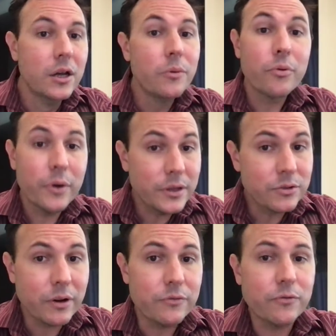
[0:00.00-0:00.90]
Pretty
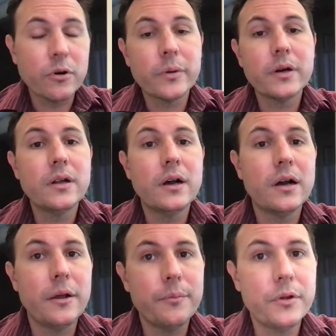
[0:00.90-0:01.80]
straightforward.
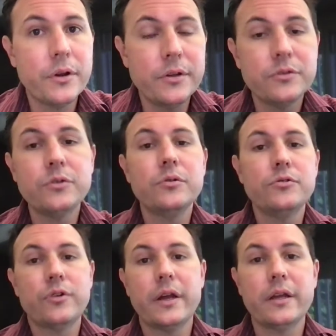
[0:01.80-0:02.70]
You're going to use Google
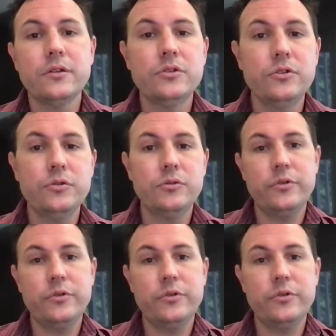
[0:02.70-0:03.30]
Drawing to